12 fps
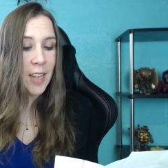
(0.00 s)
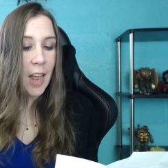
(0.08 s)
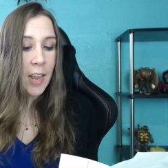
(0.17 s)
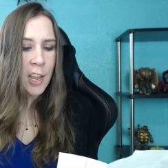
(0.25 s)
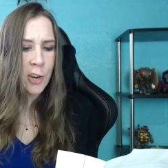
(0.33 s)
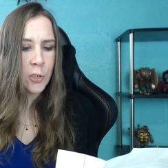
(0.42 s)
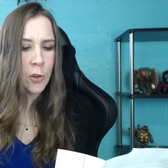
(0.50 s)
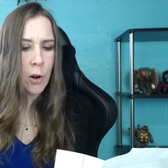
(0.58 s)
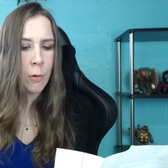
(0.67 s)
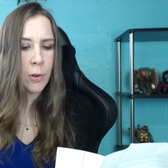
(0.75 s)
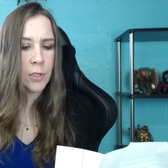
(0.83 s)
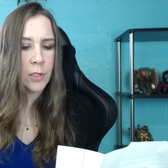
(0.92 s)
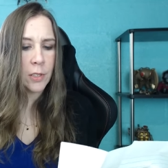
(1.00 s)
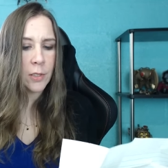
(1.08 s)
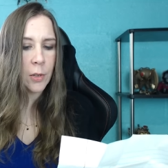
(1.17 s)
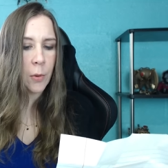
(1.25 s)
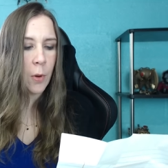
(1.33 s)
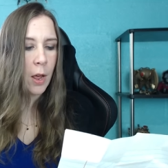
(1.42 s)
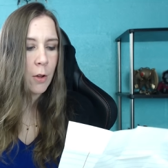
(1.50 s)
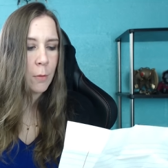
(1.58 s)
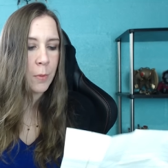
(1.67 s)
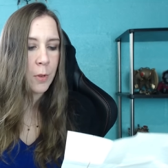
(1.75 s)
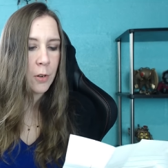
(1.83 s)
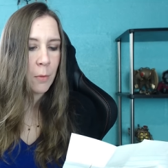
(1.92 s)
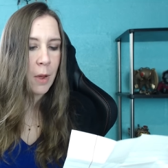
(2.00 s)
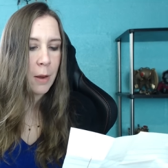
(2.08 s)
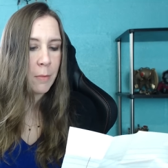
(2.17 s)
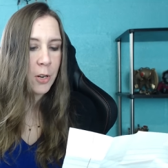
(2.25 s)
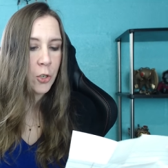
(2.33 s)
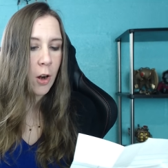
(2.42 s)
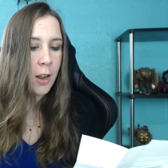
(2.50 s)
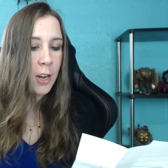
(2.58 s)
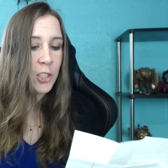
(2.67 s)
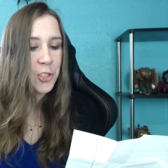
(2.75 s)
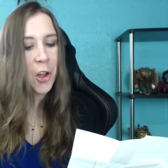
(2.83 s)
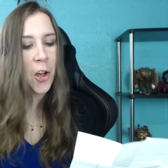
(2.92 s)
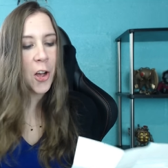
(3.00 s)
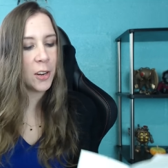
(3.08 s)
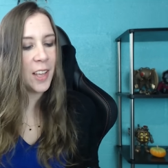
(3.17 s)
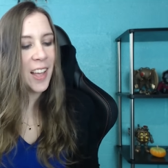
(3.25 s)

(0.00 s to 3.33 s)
I can't draw horses, so I hope you don't mind me drawing a dog.